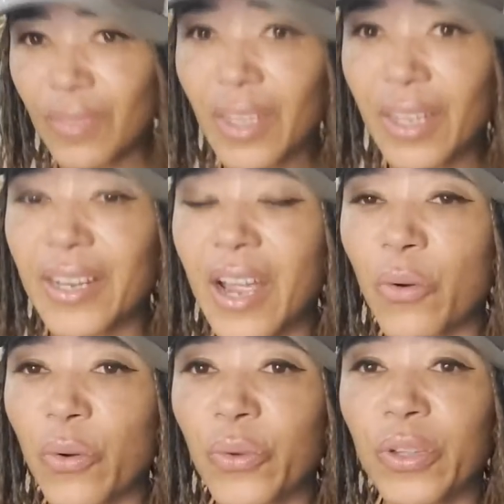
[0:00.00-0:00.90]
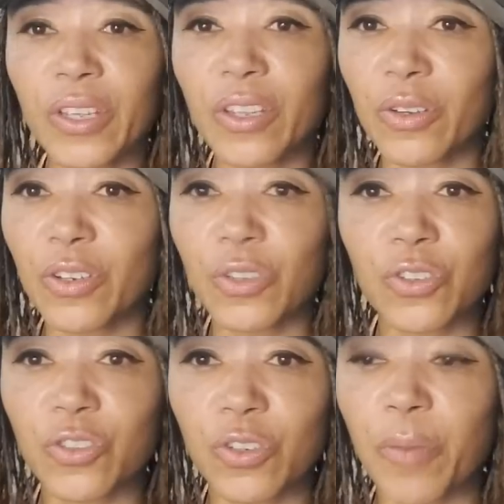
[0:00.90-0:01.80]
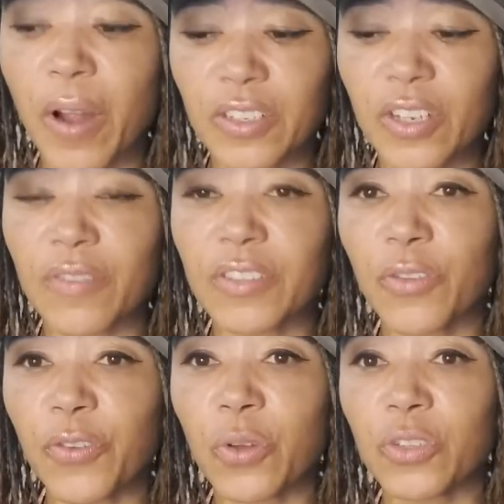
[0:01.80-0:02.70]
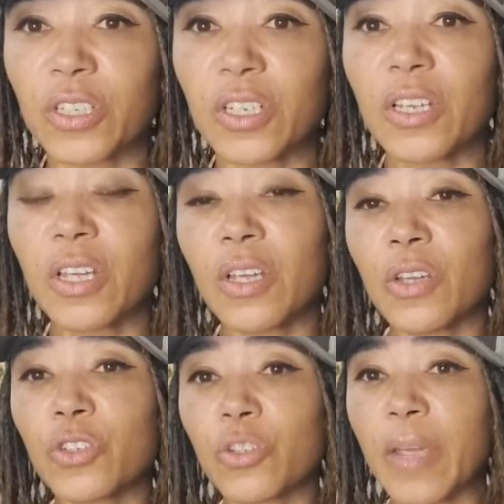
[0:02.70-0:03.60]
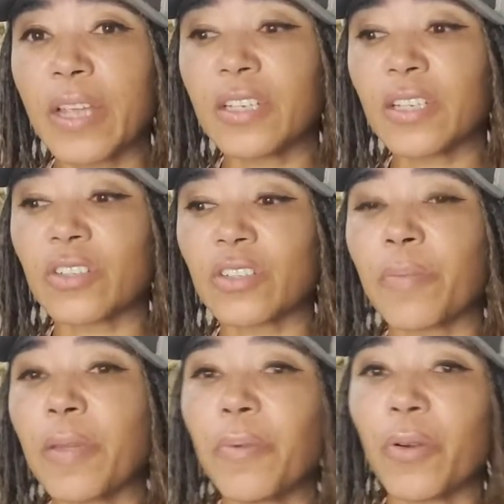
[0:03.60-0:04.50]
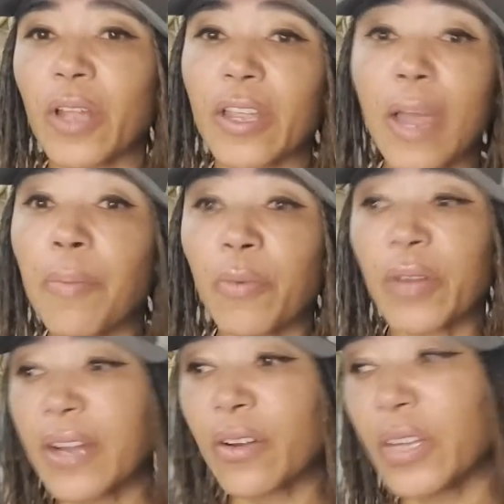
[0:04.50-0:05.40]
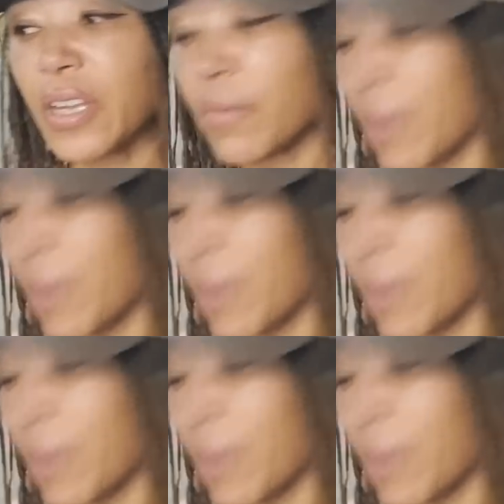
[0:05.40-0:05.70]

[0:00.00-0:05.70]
And now we're really, your body's going to have difficulty to make ketones. Now people are like, yeah, but when I don't eat,